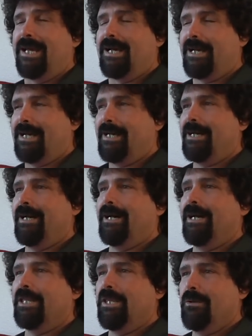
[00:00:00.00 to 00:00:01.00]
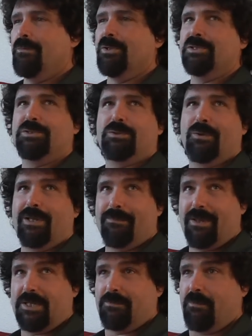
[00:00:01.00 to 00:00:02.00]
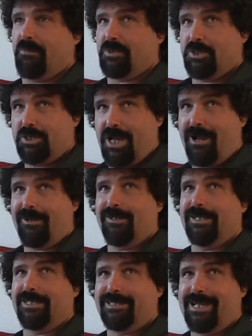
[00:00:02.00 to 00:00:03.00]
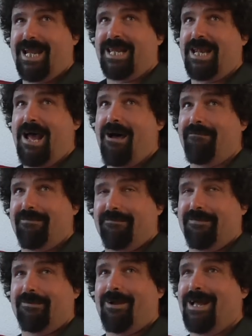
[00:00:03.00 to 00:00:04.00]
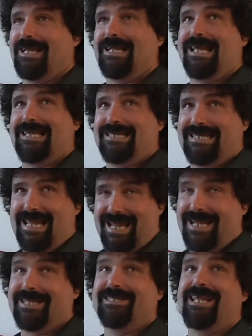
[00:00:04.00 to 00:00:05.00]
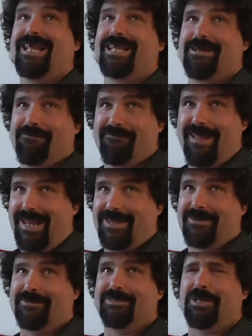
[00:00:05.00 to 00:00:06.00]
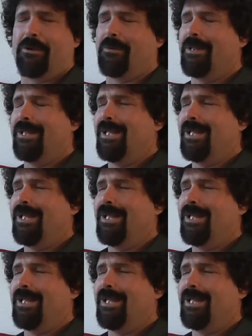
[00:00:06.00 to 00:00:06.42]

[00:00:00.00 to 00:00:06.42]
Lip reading: A humorous story that makes people chuckle is not enough if you're in a stand-up venue. So